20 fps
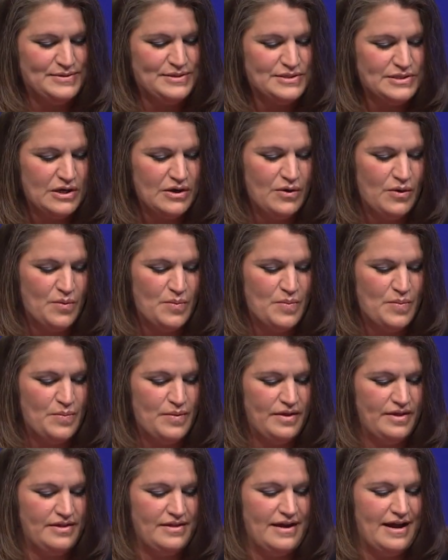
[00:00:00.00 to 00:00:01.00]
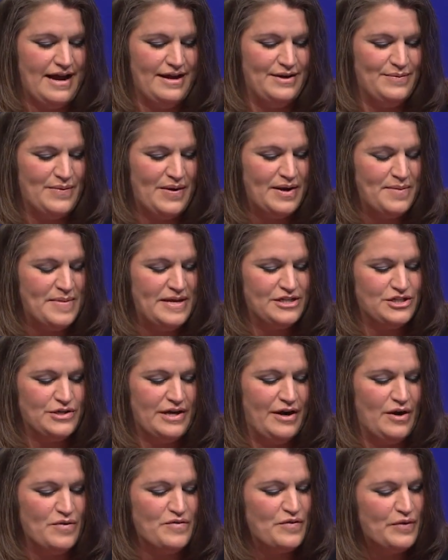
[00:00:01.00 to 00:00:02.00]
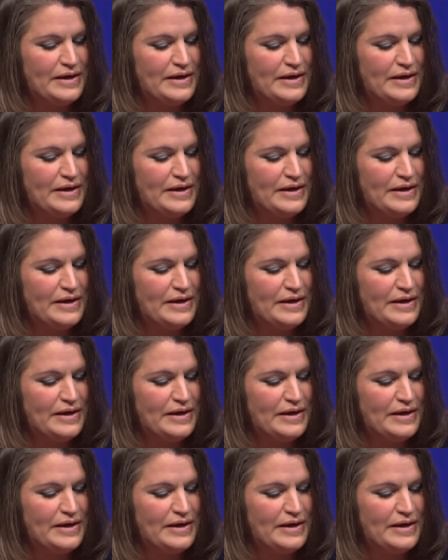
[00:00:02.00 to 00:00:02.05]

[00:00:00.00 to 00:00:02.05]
So I want to make sure I don't